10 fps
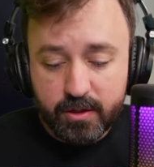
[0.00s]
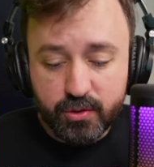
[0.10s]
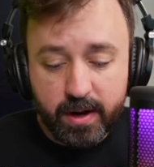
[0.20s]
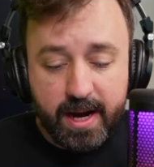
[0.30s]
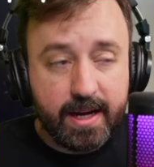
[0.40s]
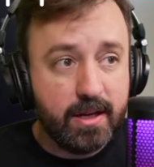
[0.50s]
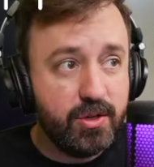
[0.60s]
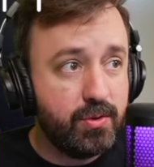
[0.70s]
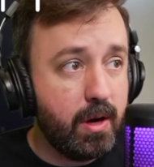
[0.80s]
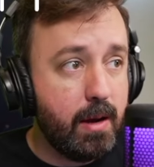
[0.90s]
drag and
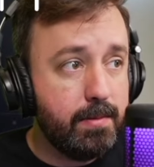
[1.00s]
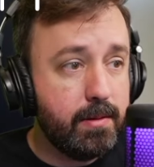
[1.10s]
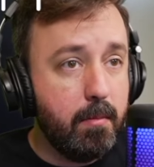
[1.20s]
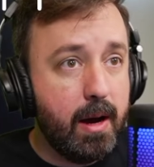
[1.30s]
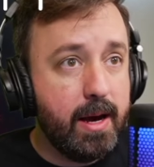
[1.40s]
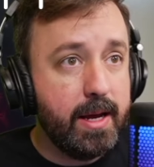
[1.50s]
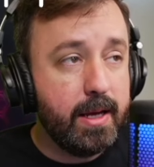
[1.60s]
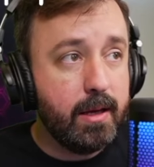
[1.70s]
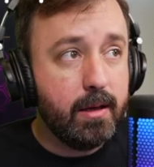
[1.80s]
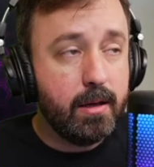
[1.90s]
drop
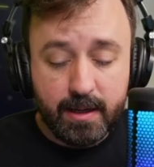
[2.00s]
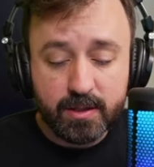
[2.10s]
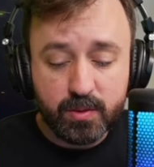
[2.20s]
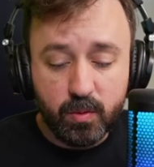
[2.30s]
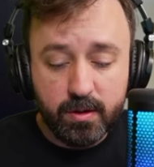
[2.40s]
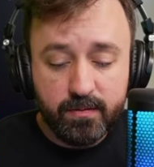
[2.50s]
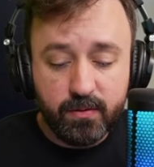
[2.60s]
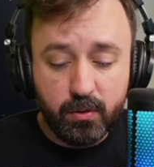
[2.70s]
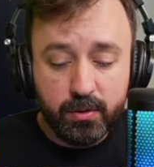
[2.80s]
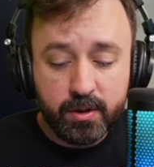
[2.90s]
my PS1
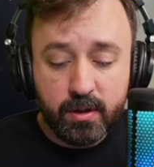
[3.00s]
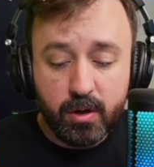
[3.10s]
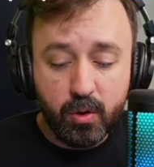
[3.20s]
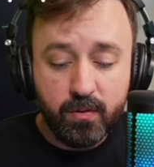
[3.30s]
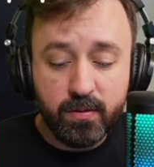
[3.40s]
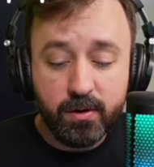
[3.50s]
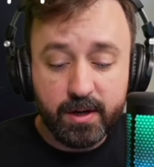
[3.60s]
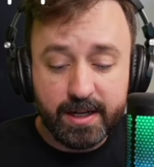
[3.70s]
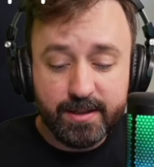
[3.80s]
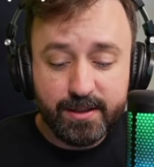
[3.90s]
folder over
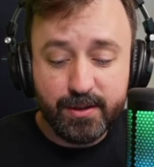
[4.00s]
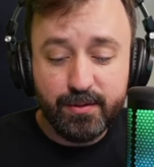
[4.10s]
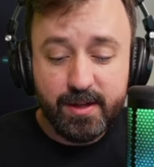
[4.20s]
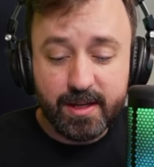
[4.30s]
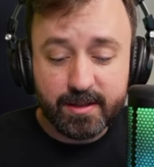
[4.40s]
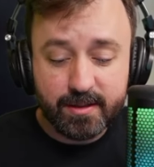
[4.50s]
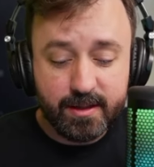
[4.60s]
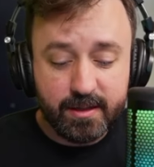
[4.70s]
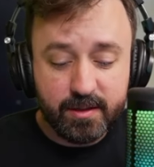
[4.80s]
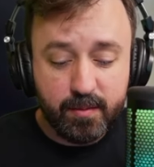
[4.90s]
into
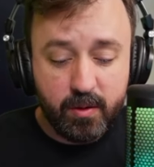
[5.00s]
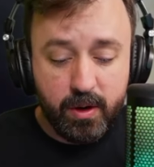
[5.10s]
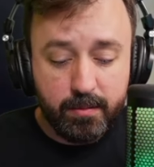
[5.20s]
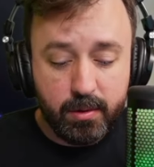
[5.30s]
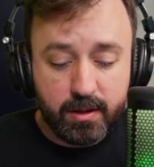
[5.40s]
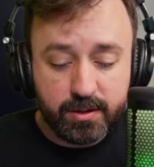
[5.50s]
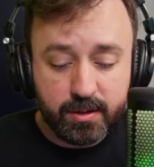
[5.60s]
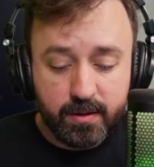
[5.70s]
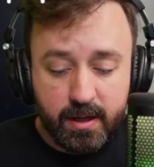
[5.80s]
my web browser.